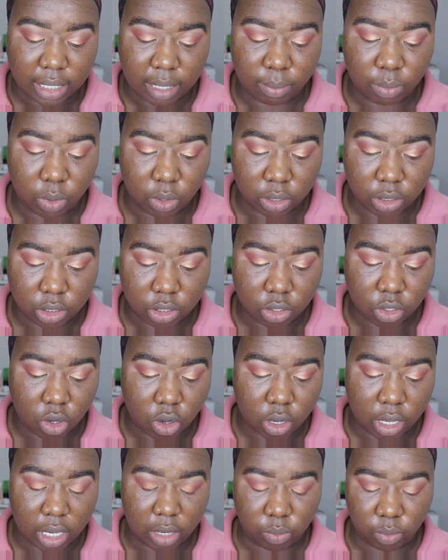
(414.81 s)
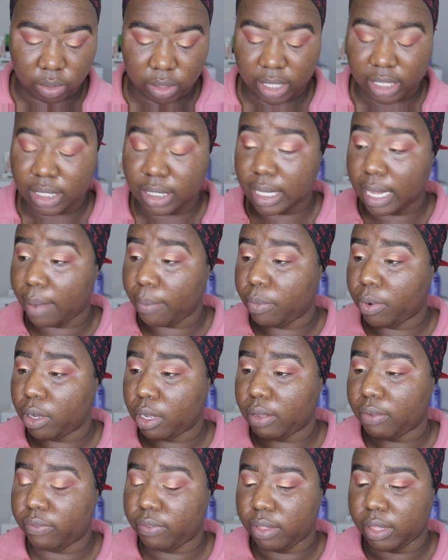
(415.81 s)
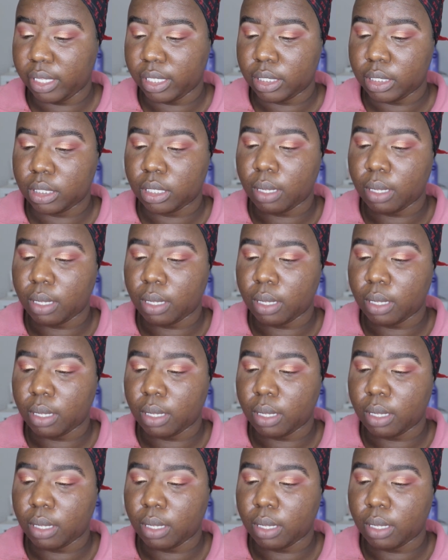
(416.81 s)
I'm going to go in with a sample of this